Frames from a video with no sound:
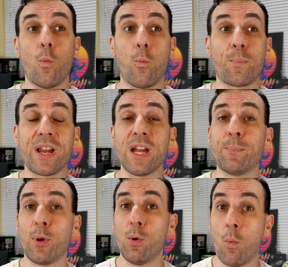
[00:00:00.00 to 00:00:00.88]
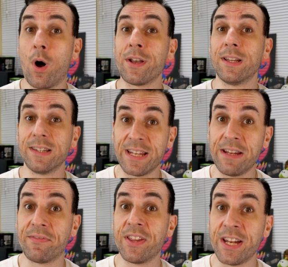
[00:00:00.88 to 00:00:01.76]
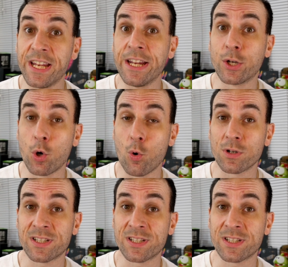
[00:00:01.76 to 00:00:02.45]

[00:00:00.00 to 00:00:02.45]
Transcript: People want to leave the E-cores